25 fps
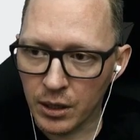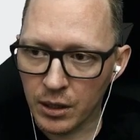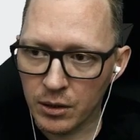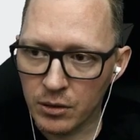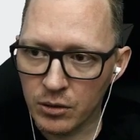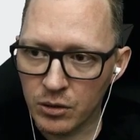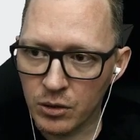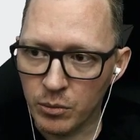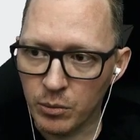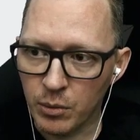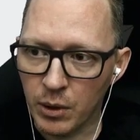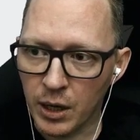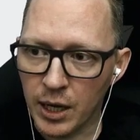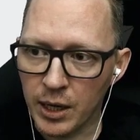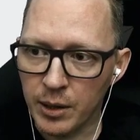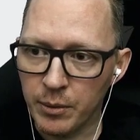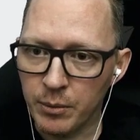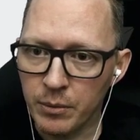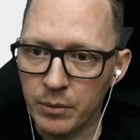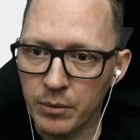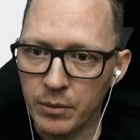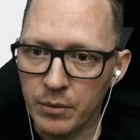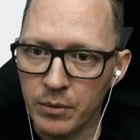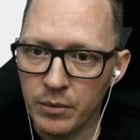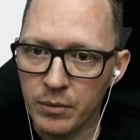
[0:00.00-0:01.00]

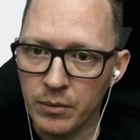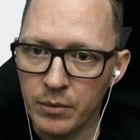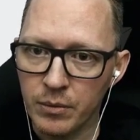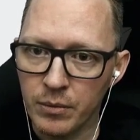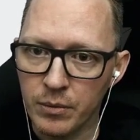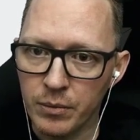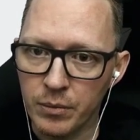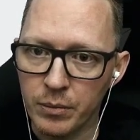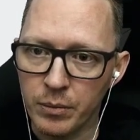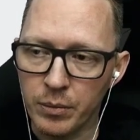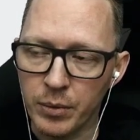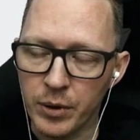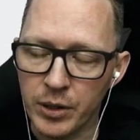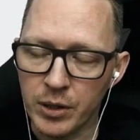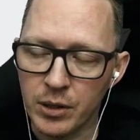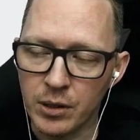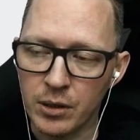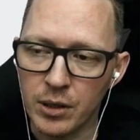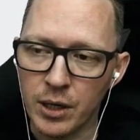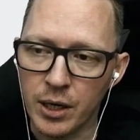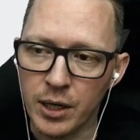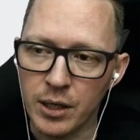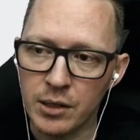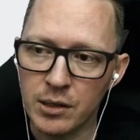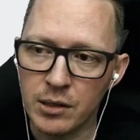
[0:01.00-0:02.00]
Sublime, but
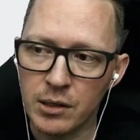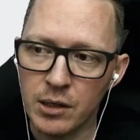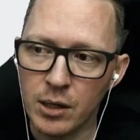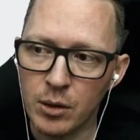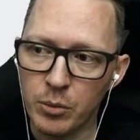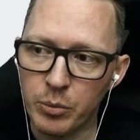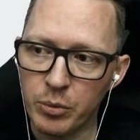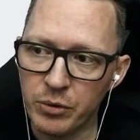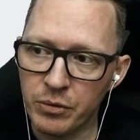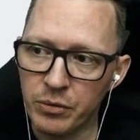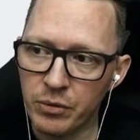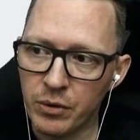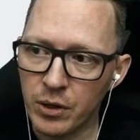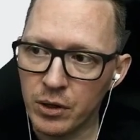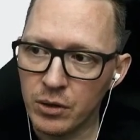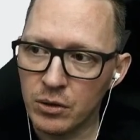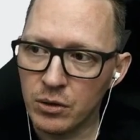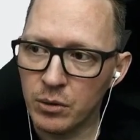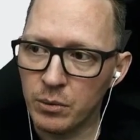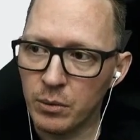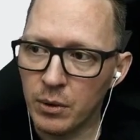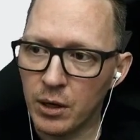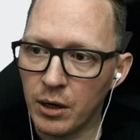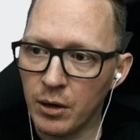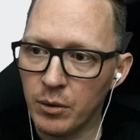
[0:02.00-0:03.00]
I still prefer
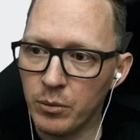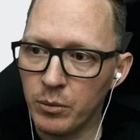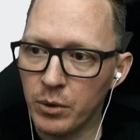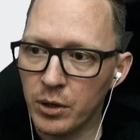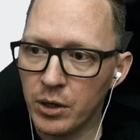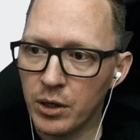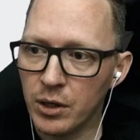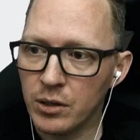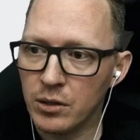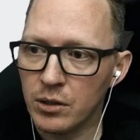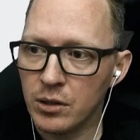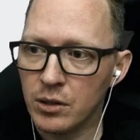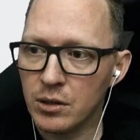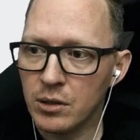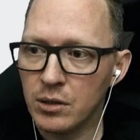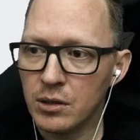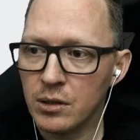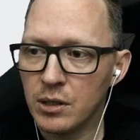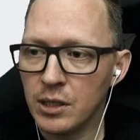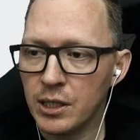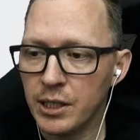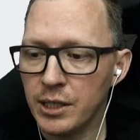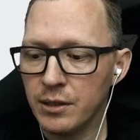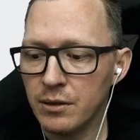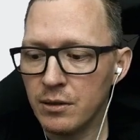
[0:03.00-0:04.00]
Sublime because it's
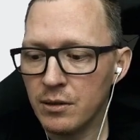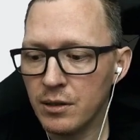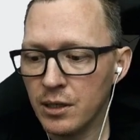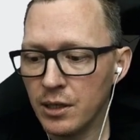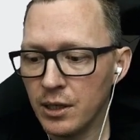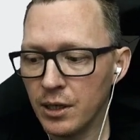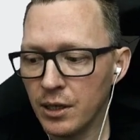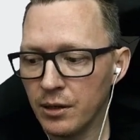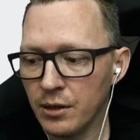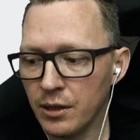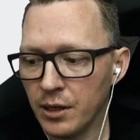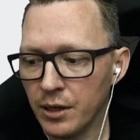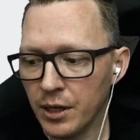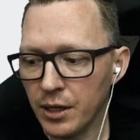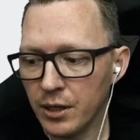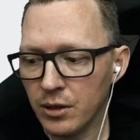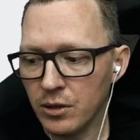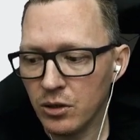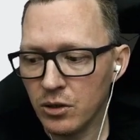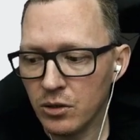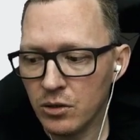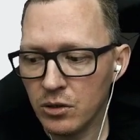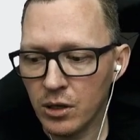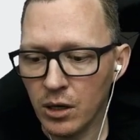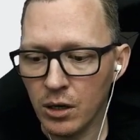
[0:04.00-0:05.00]
easy, and then I
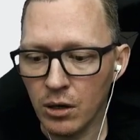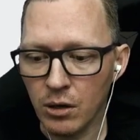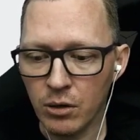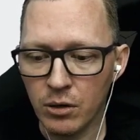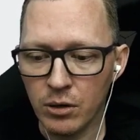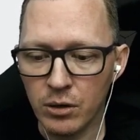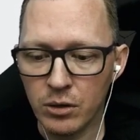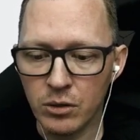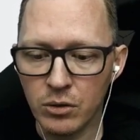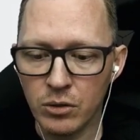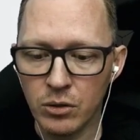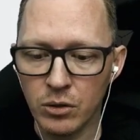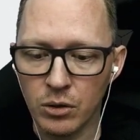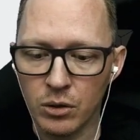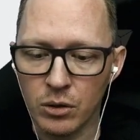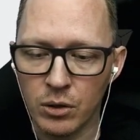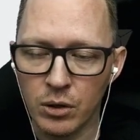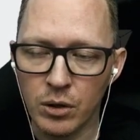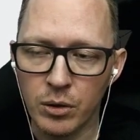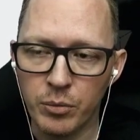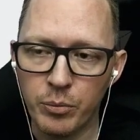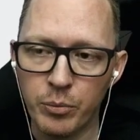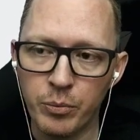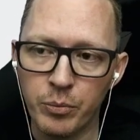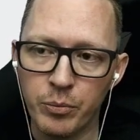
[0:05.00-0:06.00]
just alert or
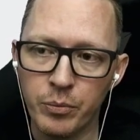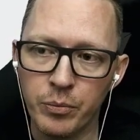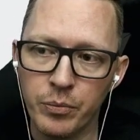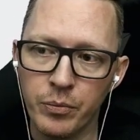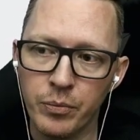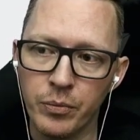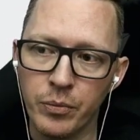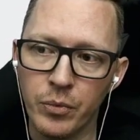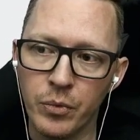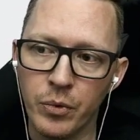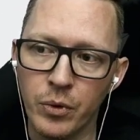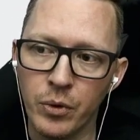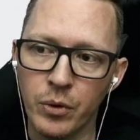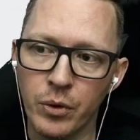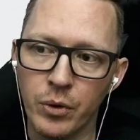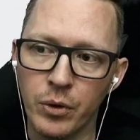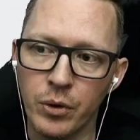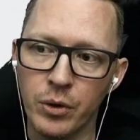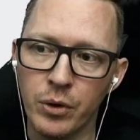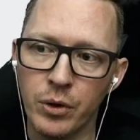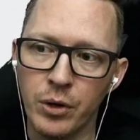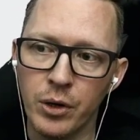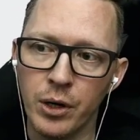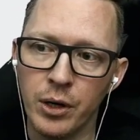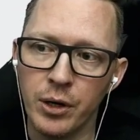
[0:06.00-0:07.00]

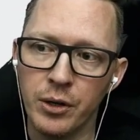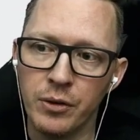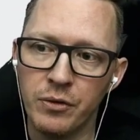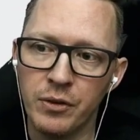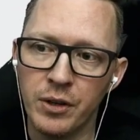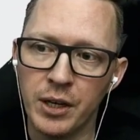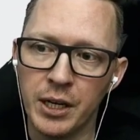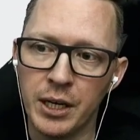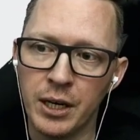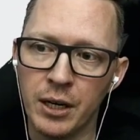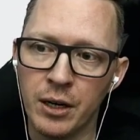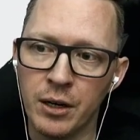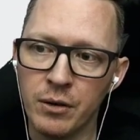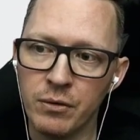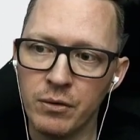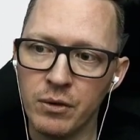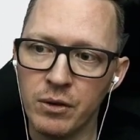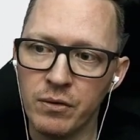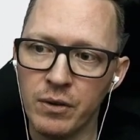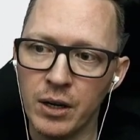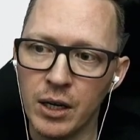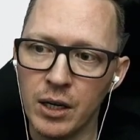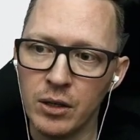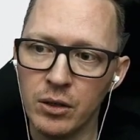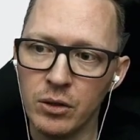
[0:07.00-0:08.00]
or uh, take care of the
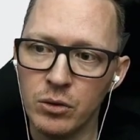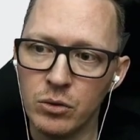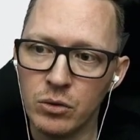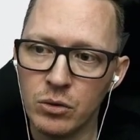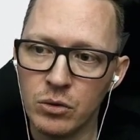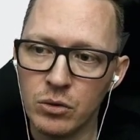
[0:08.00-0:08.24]
values.